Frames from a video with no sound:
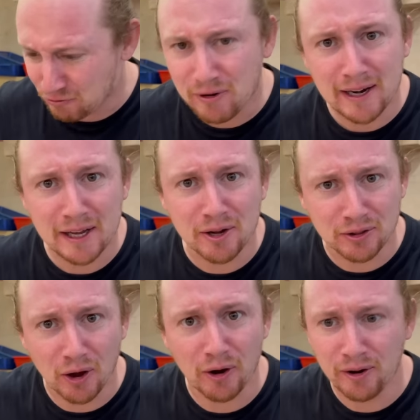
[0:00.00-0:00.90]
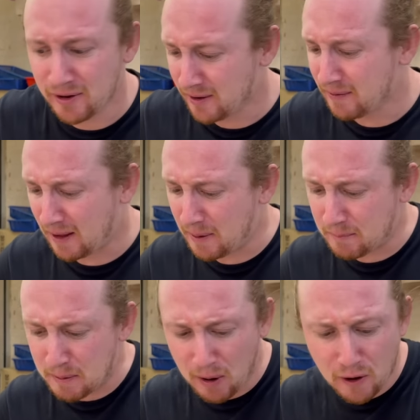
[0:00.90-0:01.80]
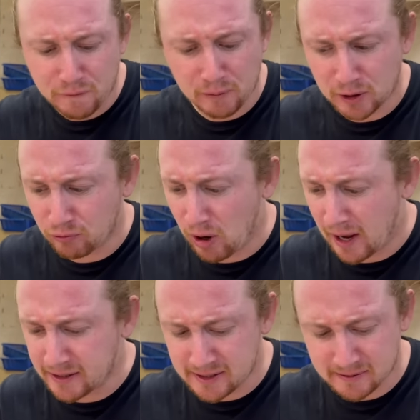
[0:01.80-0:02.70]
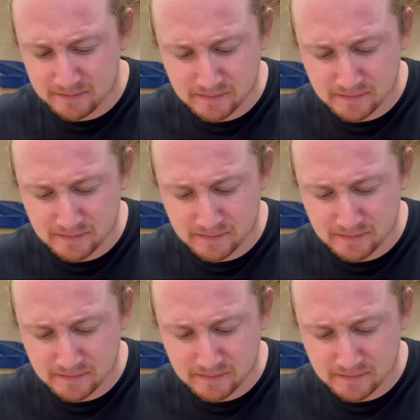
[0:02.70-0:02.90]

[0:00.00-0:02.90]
Really good though. I bet it'd be perfect with the rice.